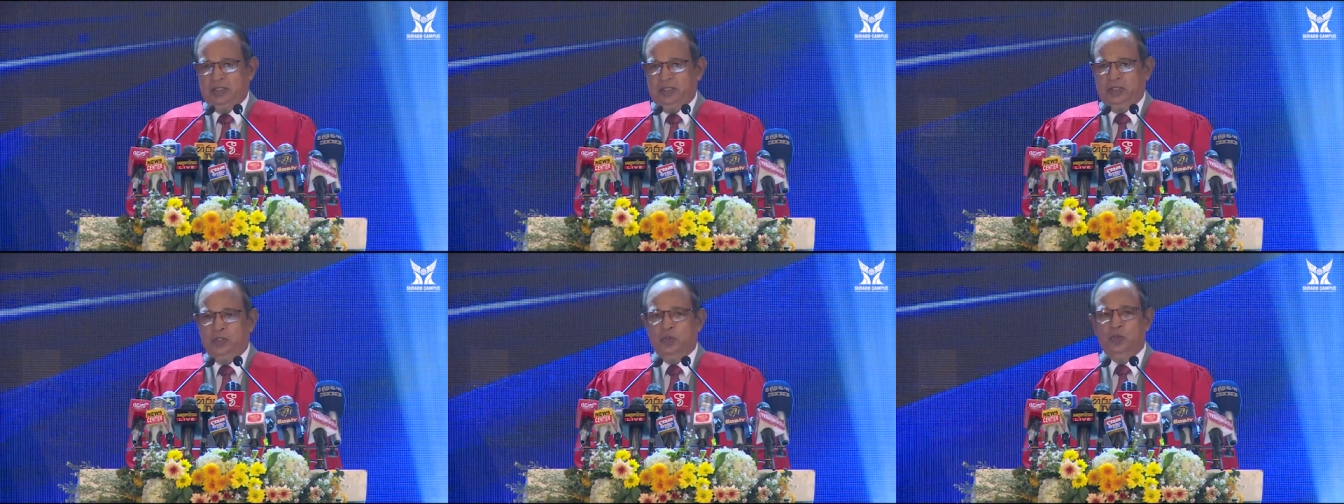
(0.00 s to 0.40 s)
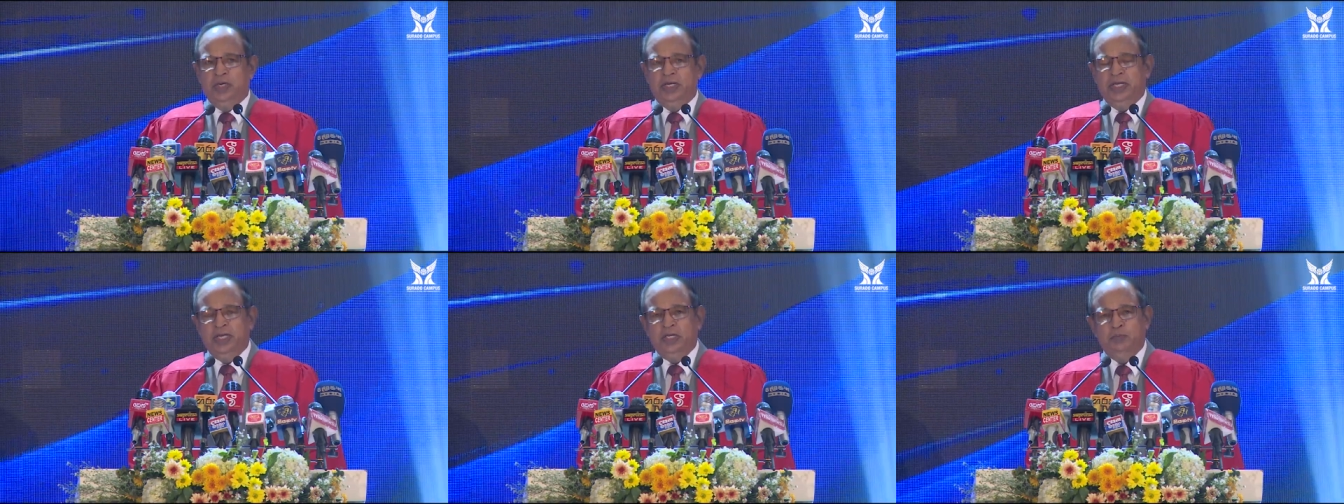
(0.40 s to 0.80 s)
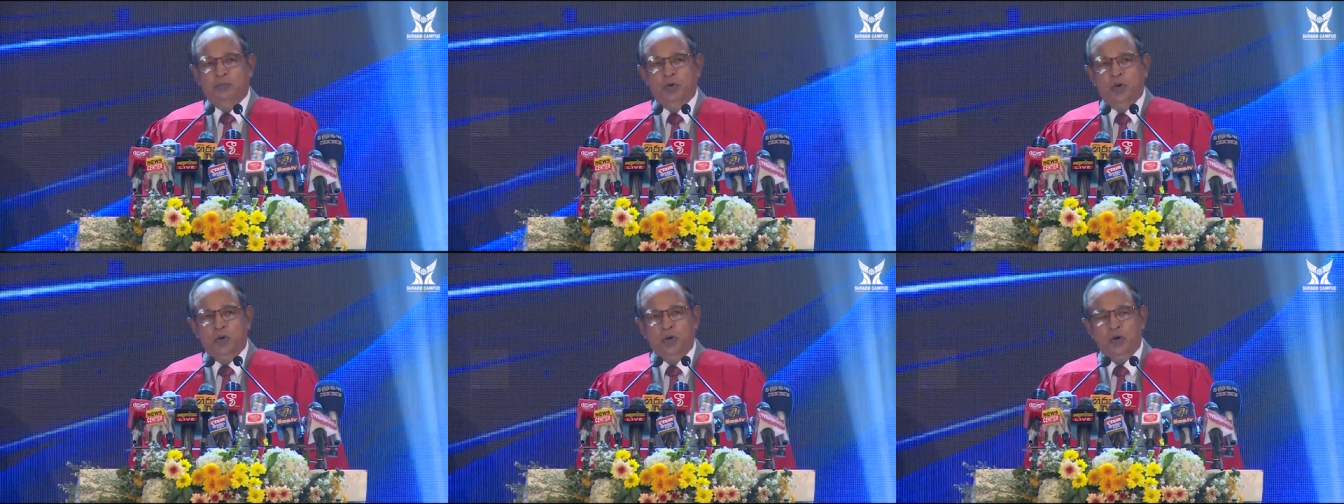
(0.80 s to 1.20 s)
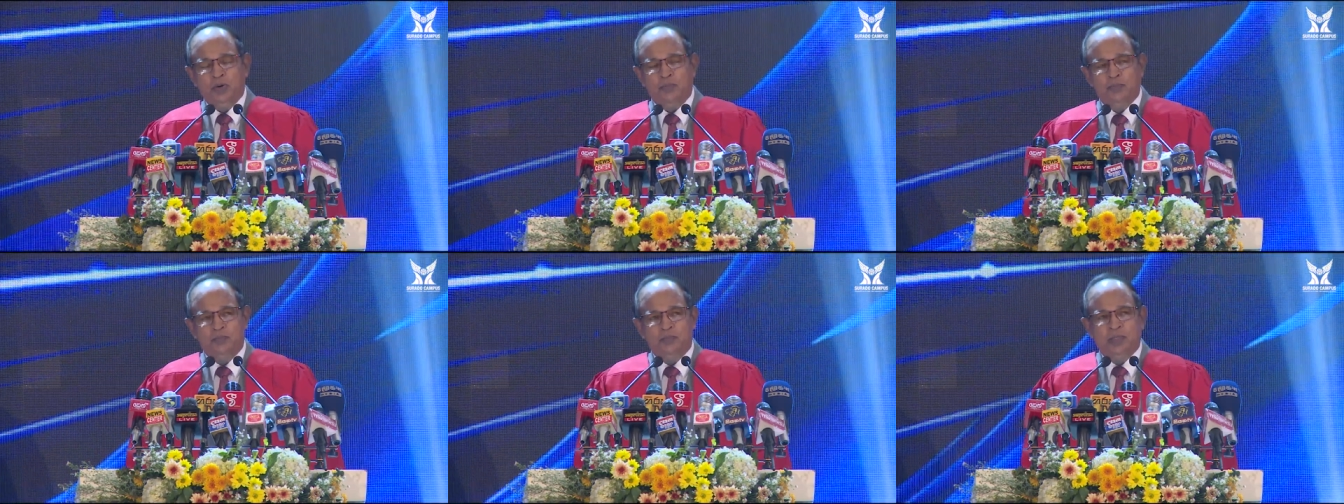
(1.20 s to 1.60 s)
you need more
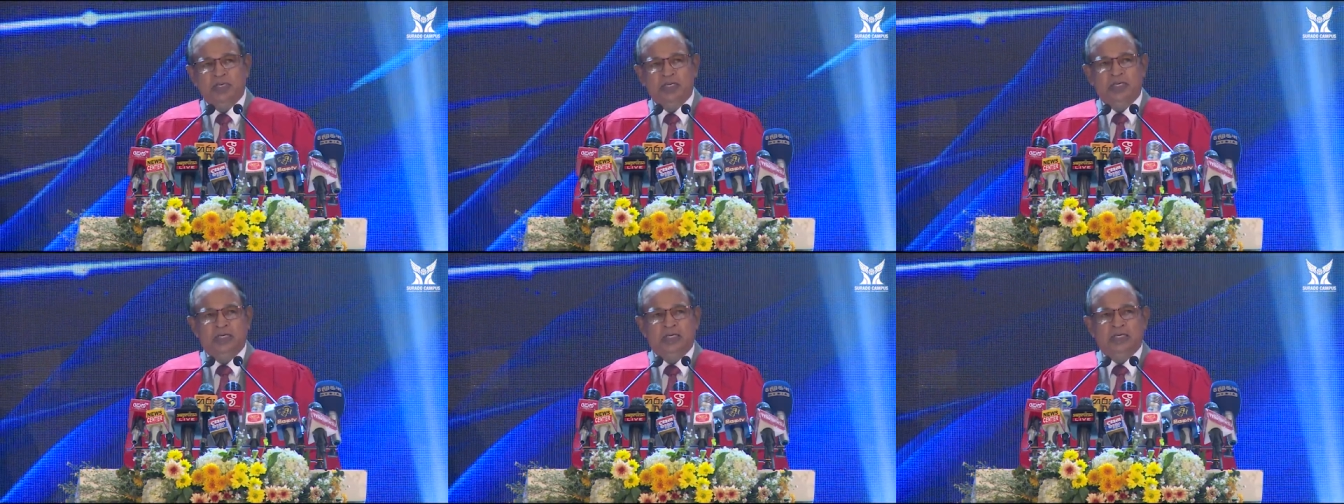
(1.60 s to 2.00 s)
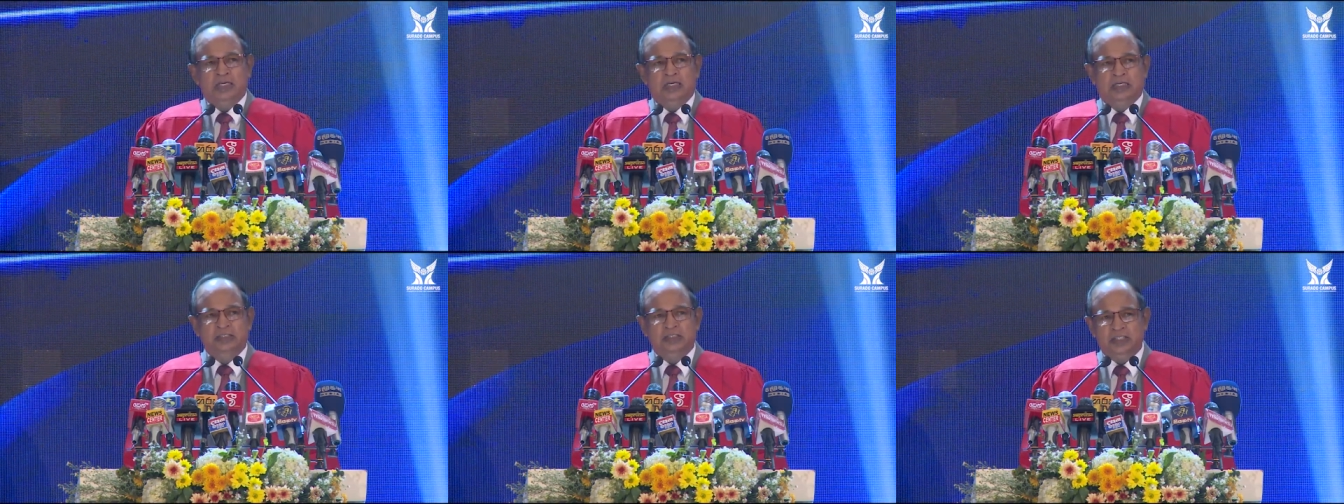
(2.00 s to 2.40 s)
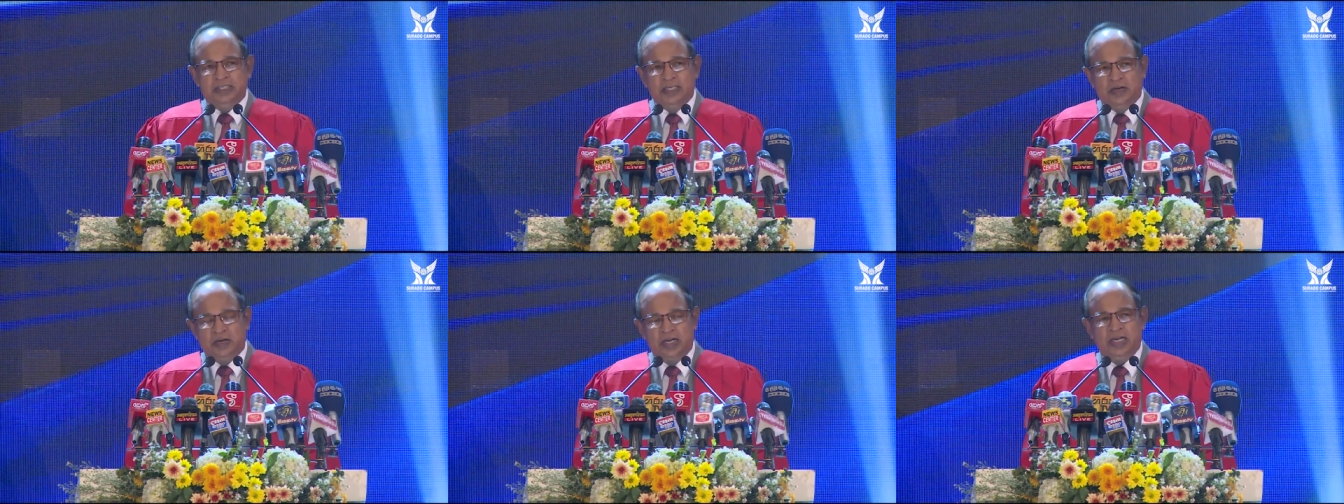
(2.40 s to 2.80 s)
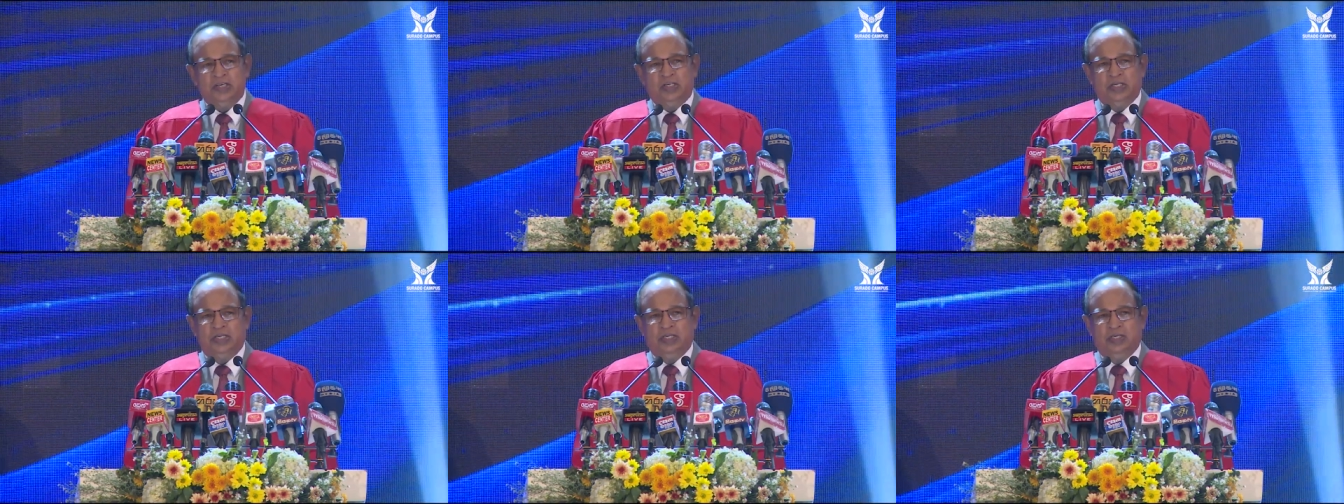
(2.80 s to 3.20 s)

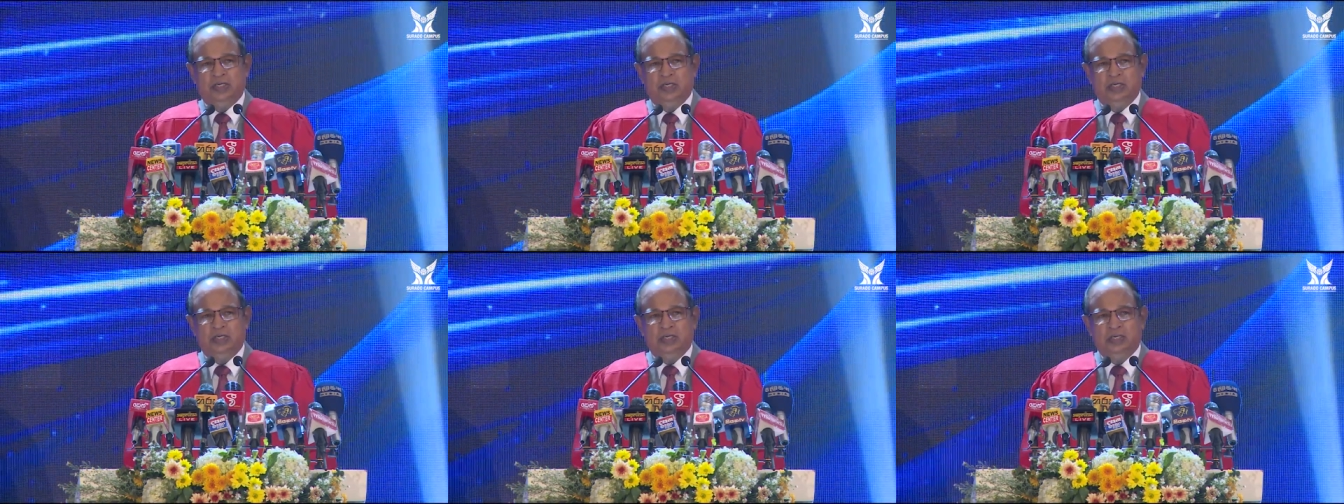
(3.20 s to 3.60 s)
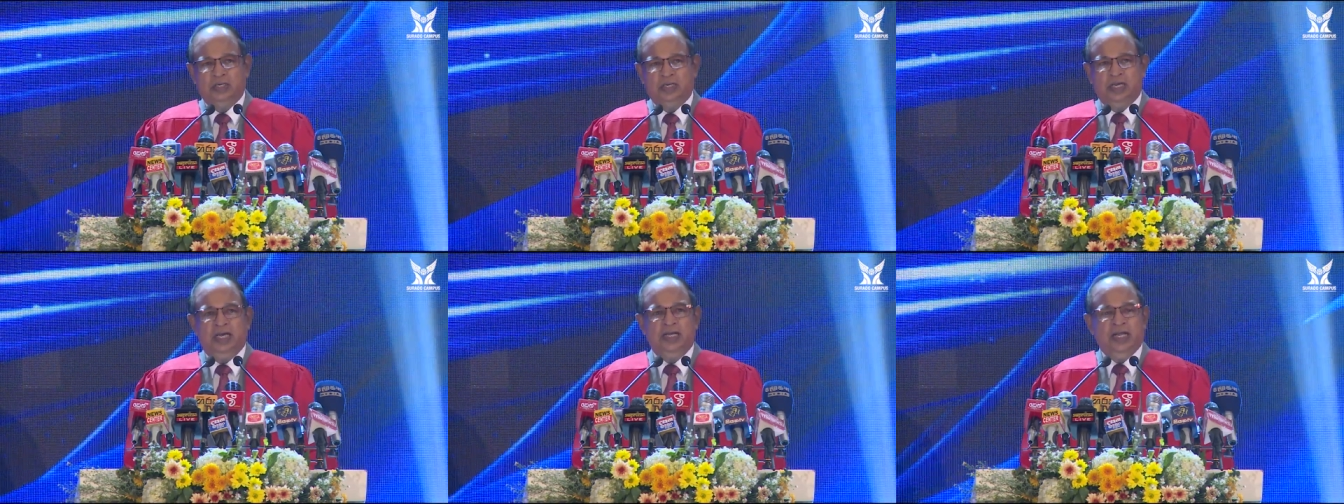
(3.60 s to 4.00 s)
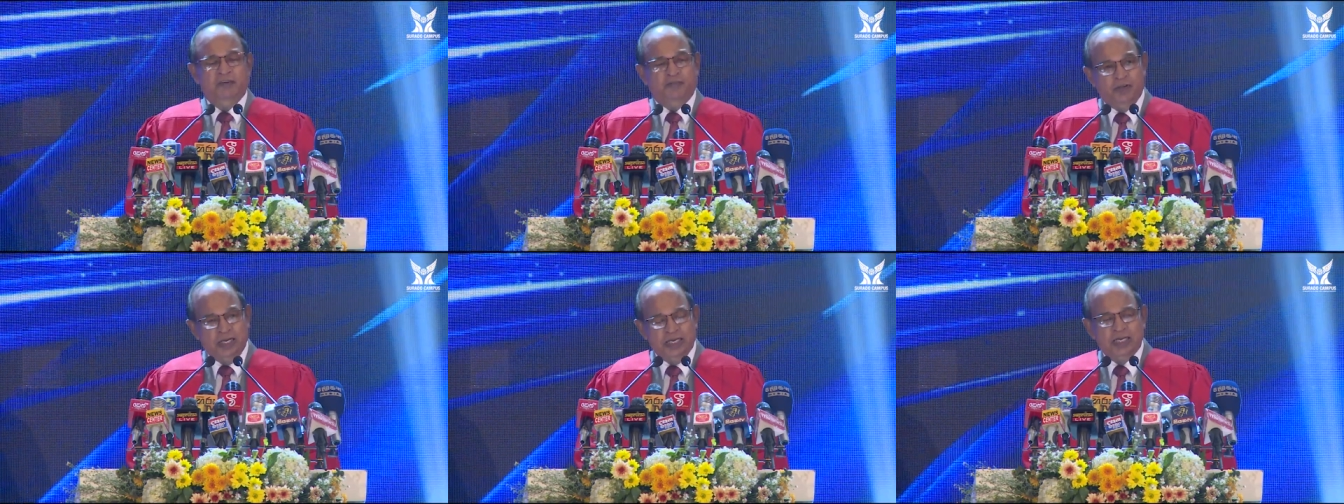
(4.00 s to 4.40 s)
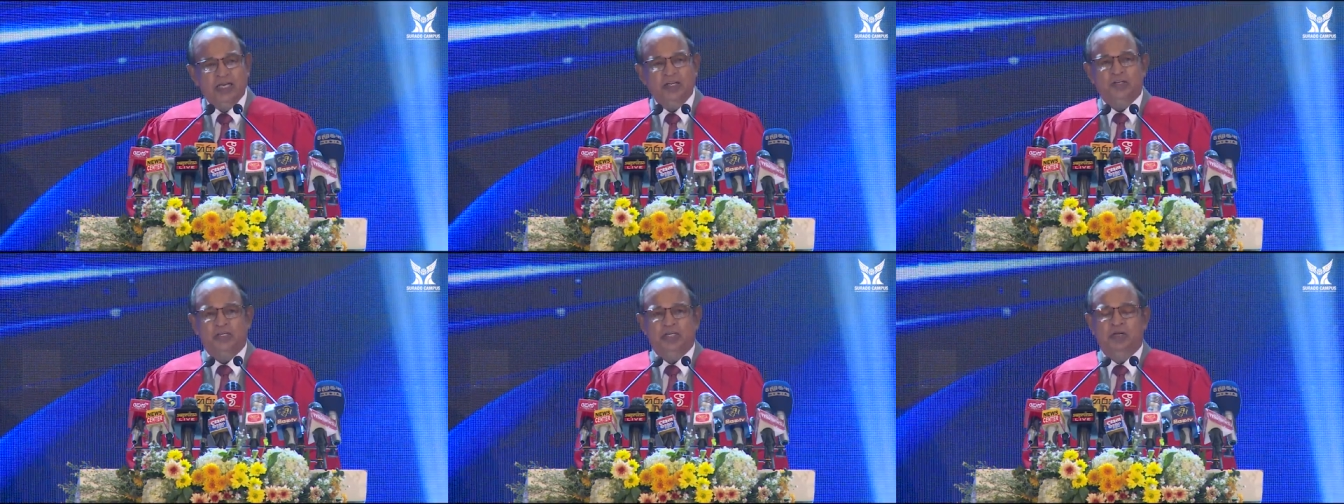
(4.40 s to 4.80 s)
consideration and
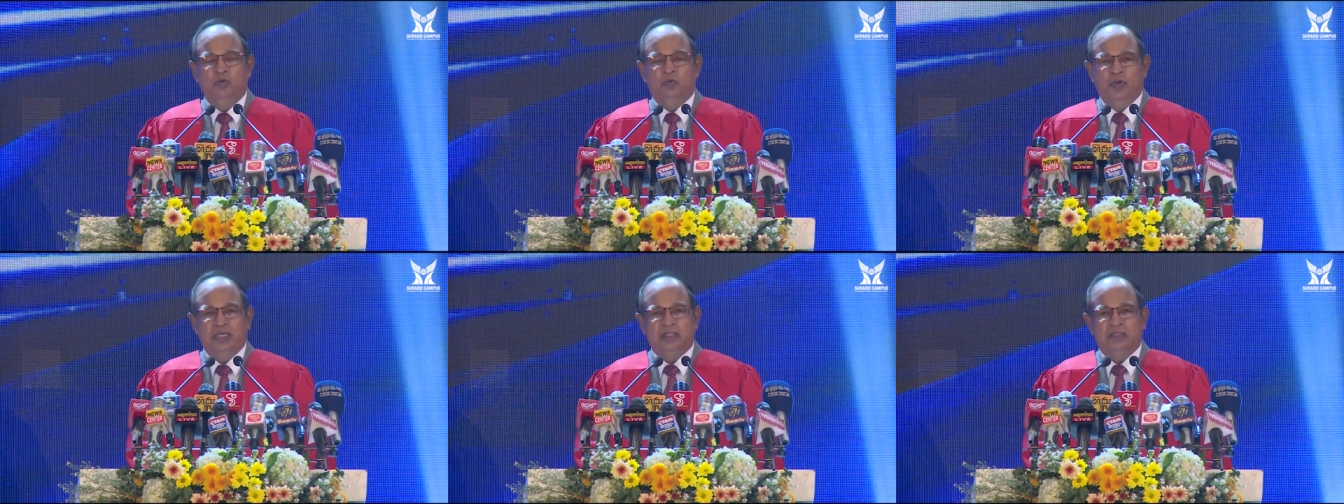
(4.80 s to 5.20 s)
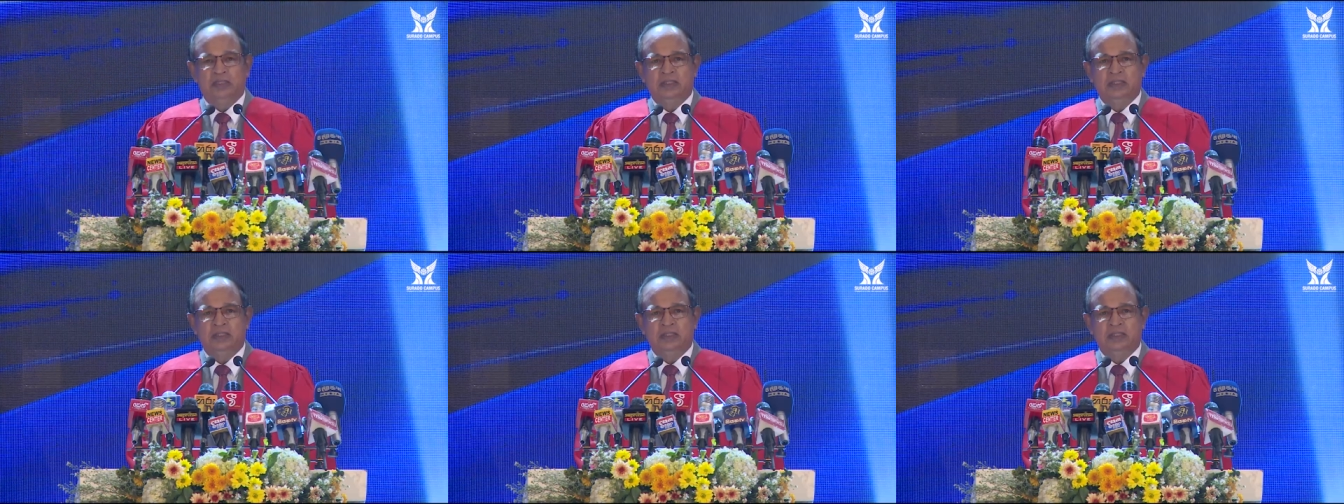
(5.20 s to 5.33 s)
affiliation with